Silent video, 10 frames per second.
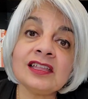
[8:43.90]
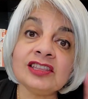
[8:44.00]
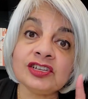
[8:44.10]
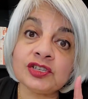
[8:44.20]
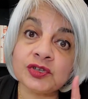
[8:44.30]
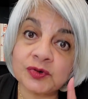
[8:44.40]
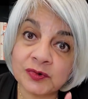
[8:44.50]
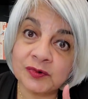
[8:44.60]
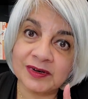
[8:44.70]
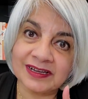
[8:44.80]
The
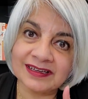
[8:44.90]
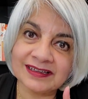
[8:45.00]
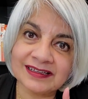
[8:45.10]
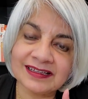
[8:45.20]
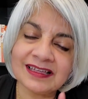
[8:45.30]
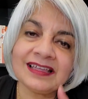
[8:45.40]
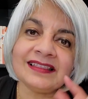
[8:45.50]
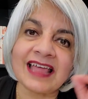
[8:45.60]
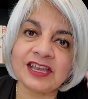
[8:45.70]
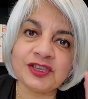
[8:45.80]
tool
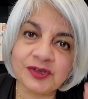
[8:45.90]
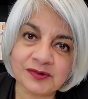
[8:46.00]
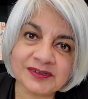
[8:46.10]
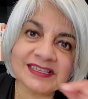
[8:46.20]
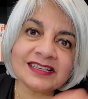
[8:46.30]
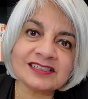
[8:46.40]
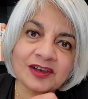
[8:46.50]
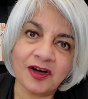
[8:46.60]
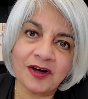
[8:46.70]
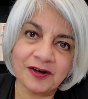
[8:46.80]
that uses
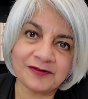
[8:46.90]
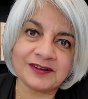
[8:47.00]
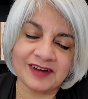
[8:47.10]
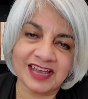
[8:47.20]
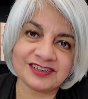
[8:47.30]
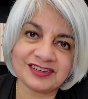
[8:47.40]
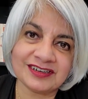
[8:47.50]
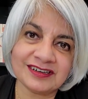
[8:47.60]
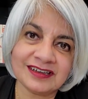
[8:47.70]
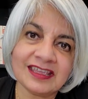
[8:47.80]
law of
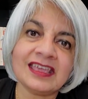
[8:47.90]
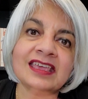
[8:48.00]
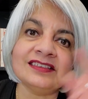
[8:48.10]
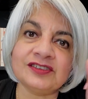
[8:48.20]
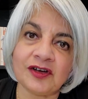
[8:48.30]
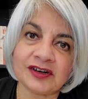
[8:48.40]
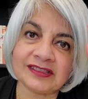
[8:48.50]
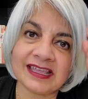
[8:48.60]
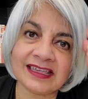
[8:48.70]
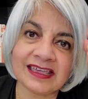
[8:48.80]
attraction is your
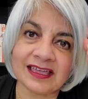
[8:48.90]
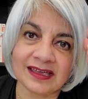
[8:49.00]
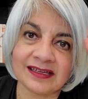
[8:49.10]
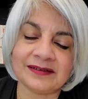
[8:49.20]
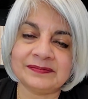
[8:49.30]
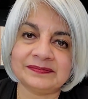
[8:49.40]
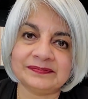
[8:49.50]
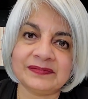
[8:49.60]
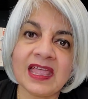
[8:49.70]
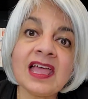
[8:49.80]
thinking.
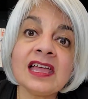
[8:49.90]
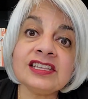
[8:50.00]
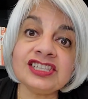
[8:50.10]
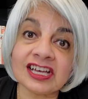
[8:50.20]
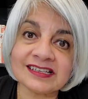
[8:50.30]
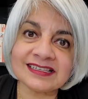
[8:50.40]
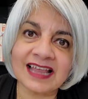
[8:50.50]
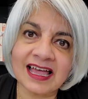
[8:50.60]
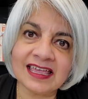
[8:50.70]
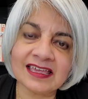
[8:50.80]
Just
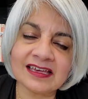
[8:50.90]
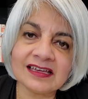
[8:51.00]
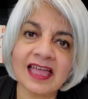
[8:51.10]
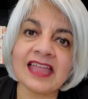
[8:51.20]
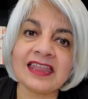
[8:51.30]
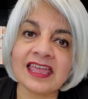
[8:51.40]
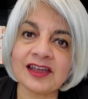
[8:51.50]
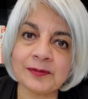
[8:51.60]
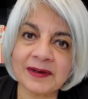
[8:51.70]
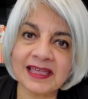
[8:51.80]
like an
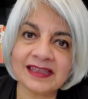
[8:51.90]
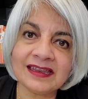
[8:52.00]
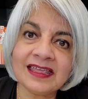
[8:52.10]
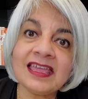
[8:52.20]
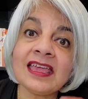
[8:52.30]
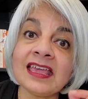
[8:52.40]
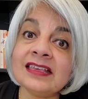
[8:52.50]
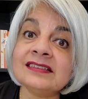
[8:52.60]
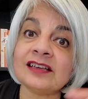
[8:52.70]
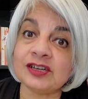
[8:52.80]
airplane
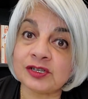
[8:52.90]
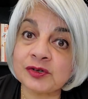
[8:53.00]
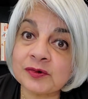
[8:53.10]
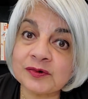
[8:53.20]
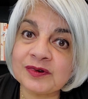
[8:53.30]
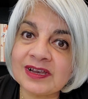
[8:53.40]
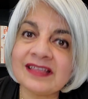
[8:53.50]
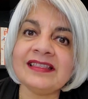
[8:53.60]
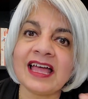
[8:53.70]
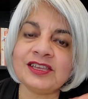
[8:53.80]
is a tool
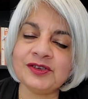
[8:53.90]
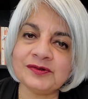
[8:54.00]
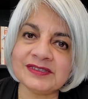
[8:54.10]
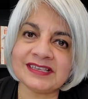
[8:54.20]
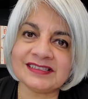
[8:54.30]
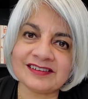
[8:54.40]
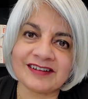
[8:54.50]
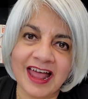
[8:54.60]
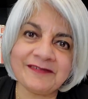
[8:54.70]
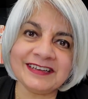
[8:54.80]
that uses
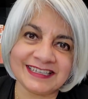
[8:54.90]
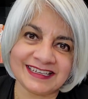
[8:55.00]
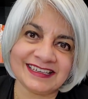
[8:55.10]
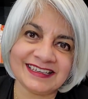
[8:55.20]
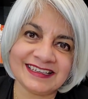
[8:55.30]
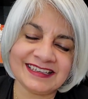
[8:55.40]
gravity